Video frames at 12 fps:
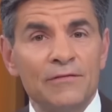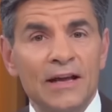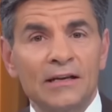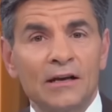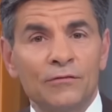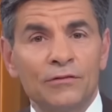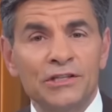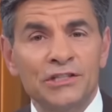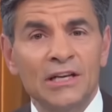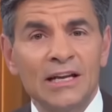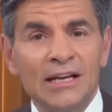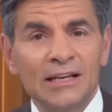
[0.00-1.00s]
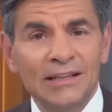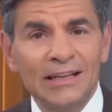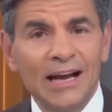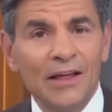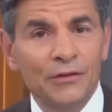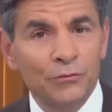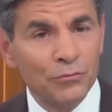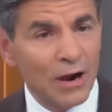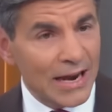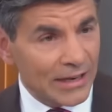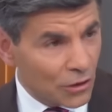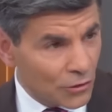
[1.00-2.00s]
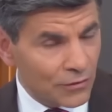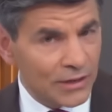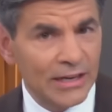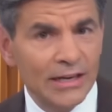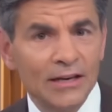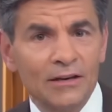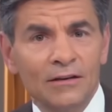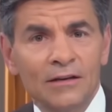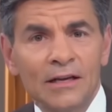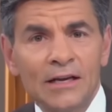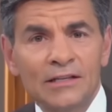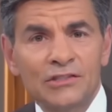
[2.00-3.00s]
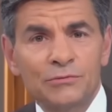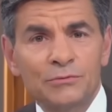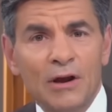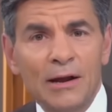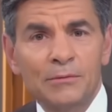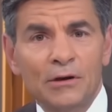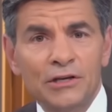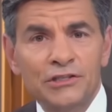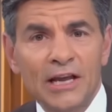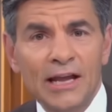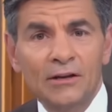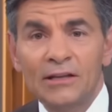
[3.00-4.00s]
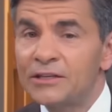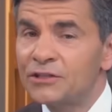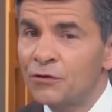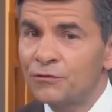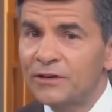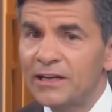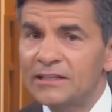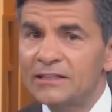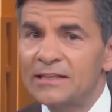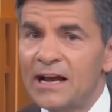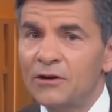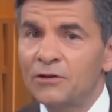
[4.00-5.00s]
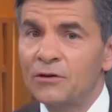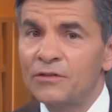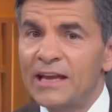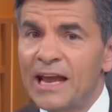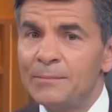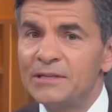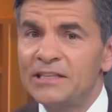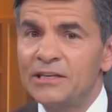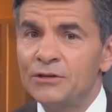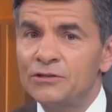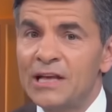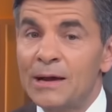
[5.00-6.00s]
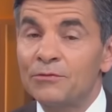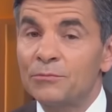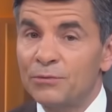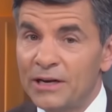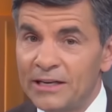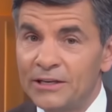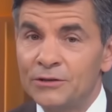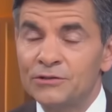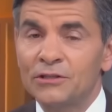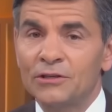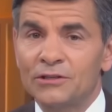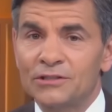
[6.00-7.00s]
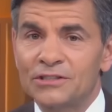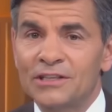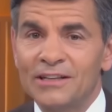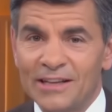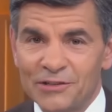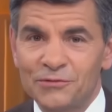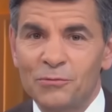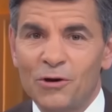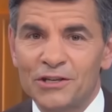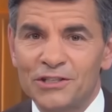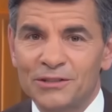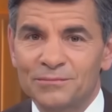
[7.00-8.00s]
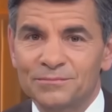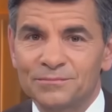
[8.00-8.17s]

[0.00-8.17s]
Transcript: event coverage, click on the right over here to subscribe to our channel. And don't forget to download the ABC News app for breaking news alerts. Thanks for watching.